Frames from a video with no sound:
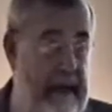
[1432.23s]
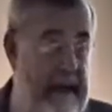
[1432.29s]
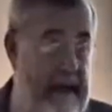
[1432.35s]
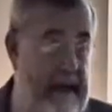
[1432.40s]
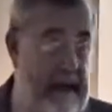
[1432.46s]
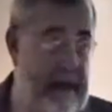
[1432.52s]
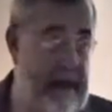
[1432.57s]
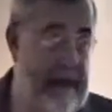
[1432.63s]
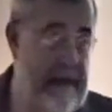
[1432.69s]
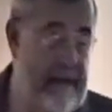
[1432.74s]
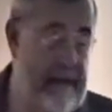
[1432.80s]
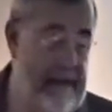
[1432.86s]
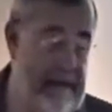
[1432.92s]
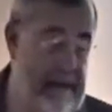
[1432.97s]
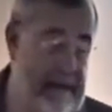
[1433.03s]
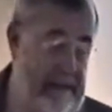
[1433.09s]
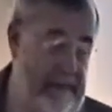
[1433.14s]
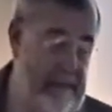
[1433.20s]
And
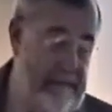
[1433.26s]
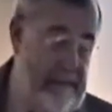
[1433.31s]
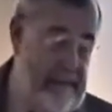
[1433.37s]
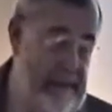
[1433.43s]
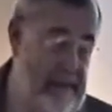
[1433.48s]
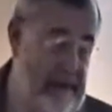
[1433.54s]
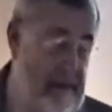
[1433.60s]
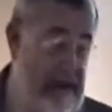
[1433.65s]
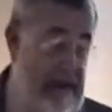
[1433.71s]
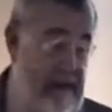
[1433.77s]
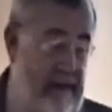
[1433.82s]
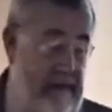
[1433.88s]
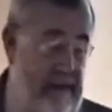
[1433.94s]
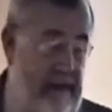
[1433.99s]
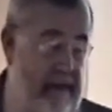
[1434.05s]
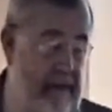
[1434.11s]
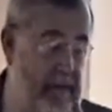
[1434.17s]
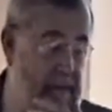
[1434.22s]
the study
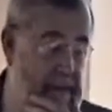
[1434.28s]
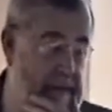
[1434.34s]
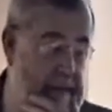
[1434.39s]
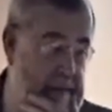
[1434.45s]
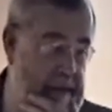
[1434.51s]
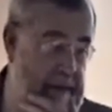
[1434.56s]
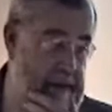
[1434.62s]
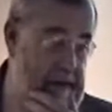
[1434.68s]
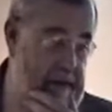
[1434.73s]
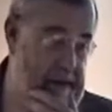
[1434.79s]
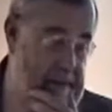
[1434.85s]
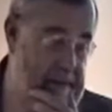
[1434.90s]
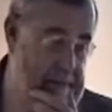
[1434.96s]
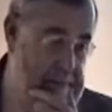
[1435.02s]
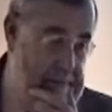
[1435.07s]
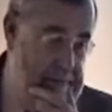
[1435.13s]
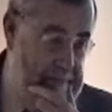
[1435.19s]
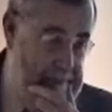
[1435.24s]
was interesting
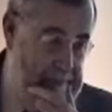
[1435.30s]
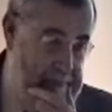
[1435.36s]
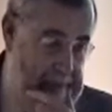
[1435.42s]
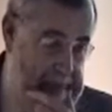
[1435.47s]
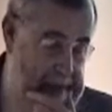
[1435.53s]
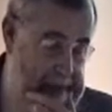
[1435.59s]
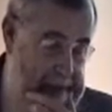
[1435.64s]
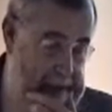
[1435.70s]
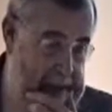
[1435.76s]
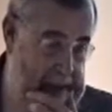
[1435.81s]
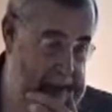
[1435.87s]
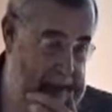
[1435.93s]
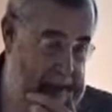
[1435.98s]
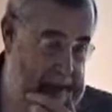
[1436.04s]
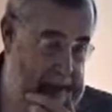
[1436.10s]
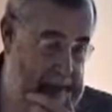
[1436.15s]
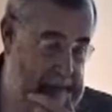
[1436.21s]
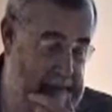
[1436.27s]
because
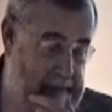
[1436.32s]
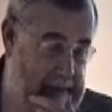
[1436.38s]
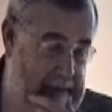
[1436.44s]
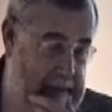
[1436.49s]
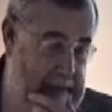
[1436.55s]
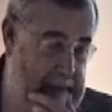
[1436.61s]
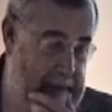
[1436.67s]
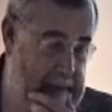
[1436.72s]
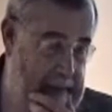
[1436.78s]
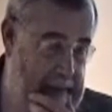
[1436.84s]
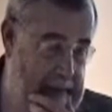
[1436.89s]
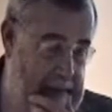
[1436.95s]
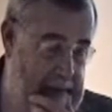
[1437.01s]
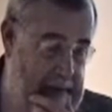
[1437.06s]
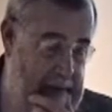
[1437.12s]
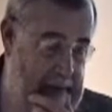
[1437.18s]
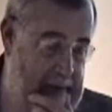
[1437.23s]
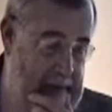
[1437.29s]
it's, it,
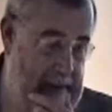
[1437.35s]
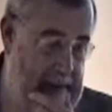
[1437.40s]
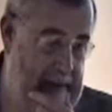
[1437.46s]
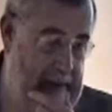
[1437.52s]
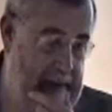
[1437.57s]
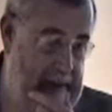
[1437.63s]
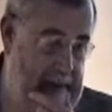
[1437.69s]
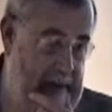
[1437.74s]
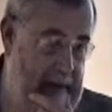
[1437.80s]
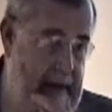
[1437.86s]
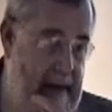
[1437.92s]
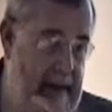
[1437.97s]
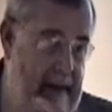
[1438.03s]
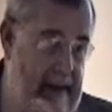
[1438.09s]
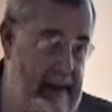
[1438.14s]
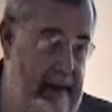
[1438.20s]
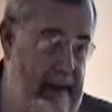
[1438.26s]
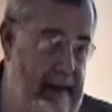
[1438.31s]
it's, it, it didn't,
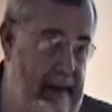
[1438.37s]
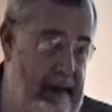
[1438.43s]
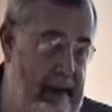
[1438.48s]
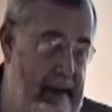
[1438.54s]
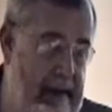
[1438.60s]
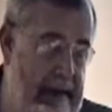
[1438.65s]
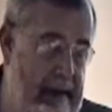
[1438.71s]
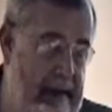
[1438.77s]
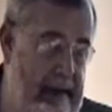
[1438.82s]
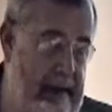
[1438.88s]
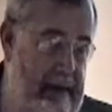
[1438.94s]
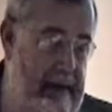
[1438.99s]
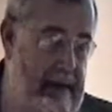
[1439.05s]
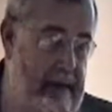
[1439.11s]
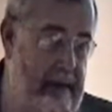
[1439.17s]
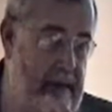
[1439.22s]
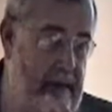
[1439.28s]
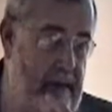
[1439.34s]
the data
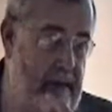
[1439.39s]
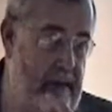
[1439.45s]
didn't